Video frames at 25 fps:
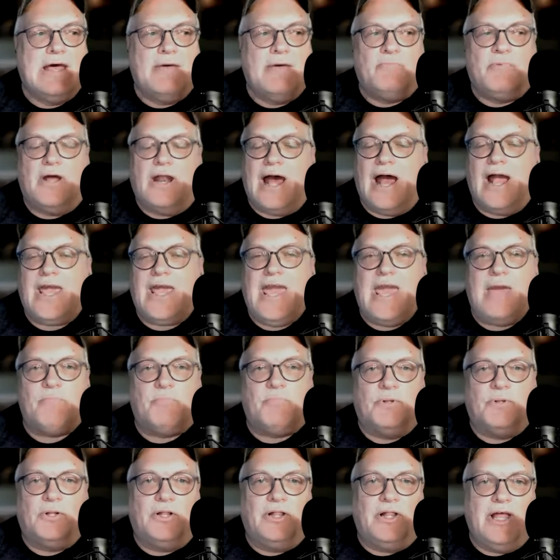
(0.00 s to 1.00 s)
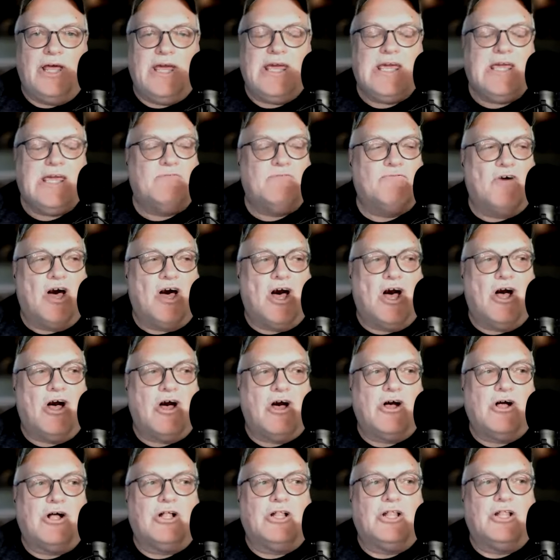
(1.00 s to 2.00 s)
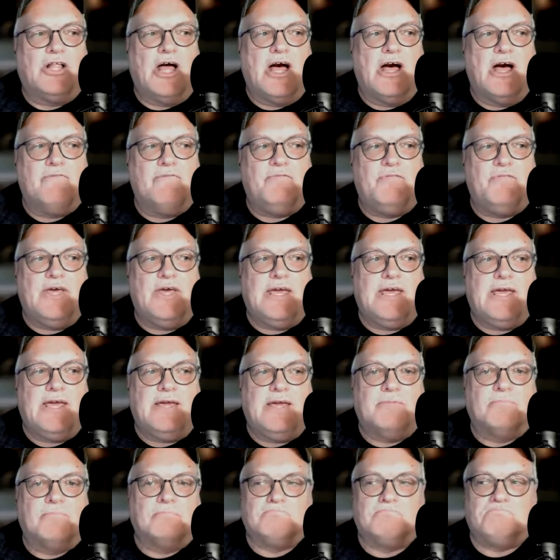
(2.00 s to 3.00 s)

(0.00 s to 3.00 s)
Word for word: But I can't believe all of the